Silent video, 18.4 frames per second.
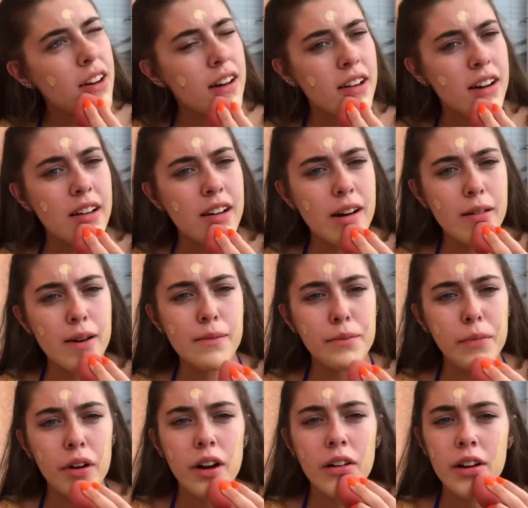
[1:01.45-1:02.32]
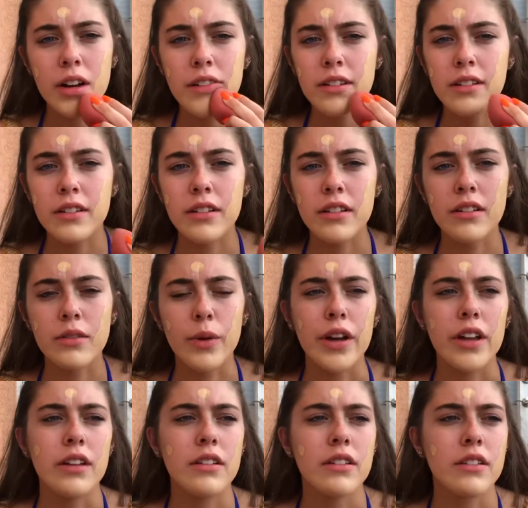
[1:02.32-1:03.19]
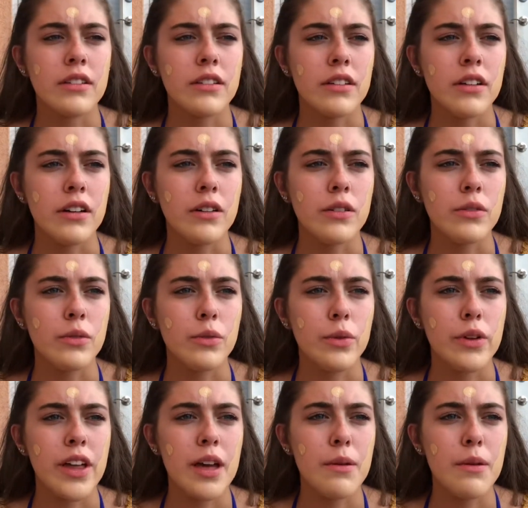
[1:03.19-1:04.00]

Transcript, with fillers: um, on, wait, no, we